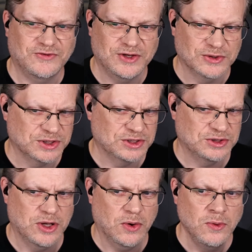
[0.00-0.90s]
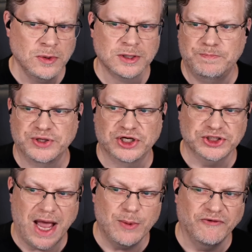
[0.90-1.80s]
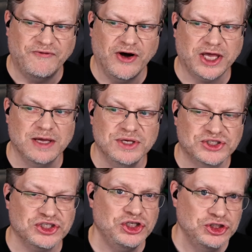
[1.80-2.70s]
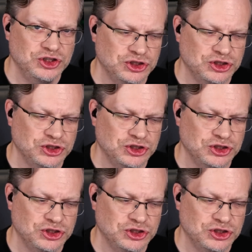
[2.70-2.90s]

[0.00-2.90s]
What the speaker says: DeVito says, no. Because I will fucking miss the